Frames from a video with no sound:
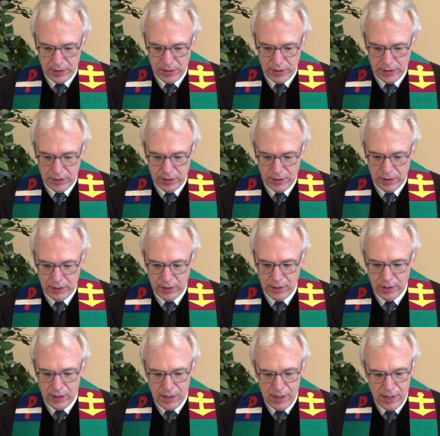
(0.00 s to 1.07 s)

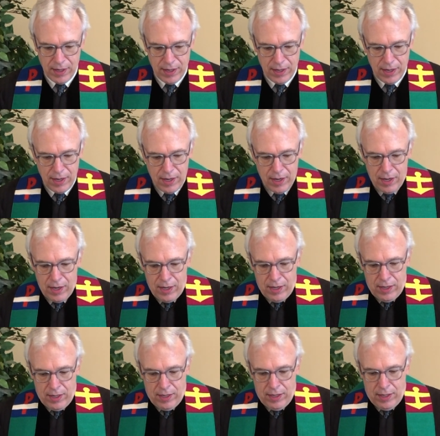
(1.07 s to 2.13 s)

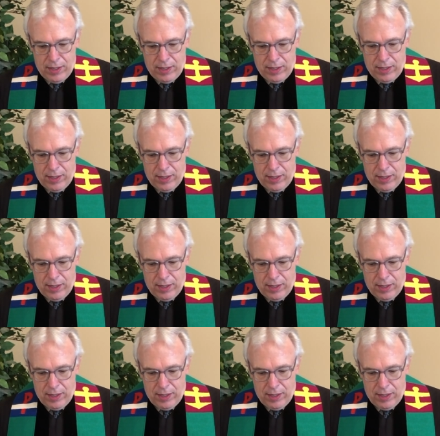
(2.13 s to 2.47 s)
No one is speaking in this clip.